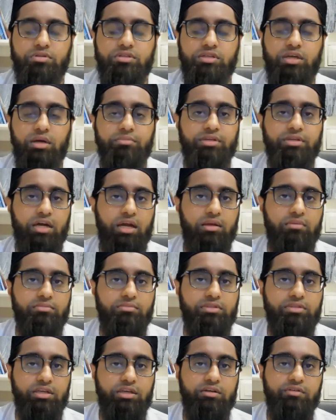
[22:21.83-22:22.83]

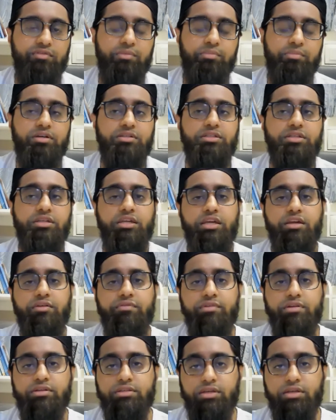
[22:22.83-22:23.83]
Sometimes if a person
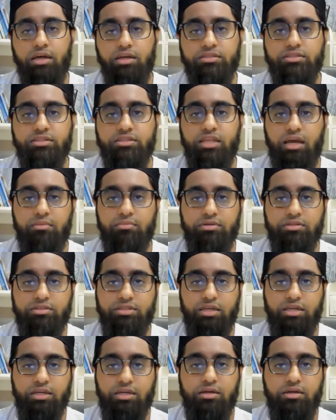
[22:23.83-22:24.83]
even does that much
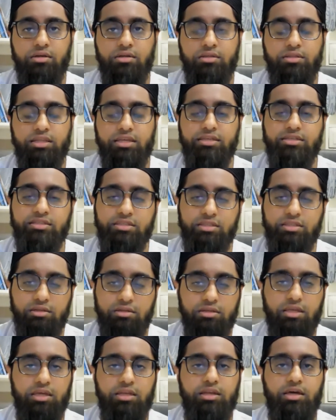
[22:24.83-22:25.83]
zikr, they
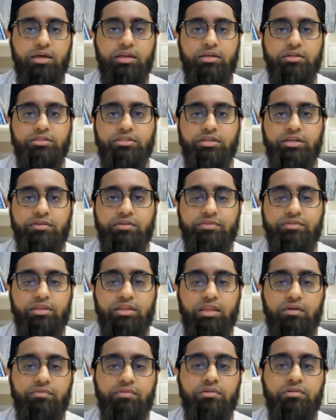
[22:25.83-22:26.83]
still cannot achieve the
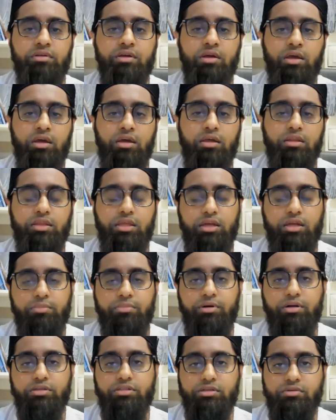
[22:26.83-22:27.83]
level that
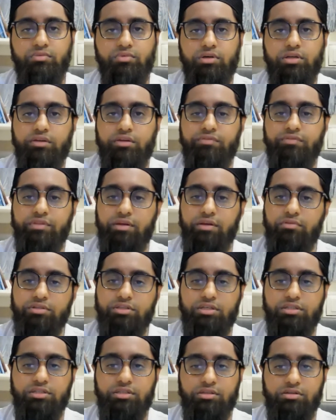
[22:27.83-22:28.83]
a person would if they
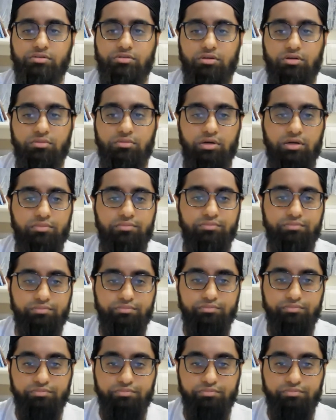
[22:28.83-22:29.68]
were just in the sohbah.